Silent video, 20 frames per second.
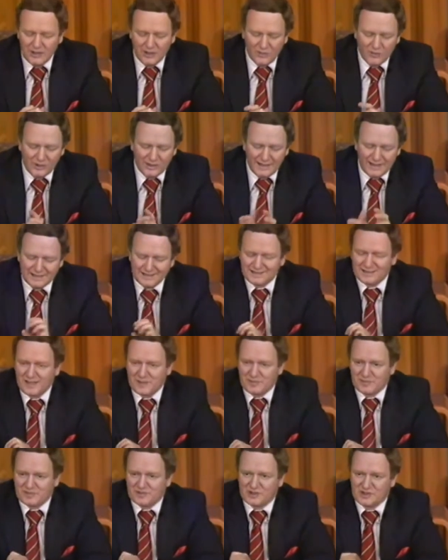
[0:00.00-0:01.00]
Well, that
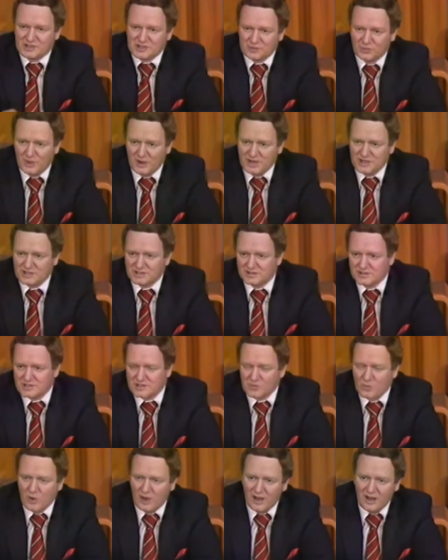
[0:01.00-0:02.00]
type of situation
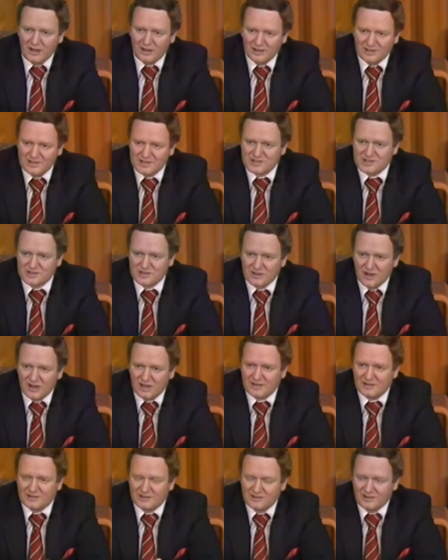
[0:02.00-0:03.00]
as well is
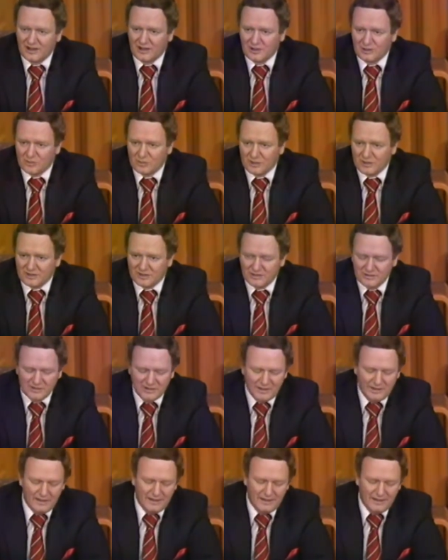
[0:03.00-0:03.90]
not dealt with.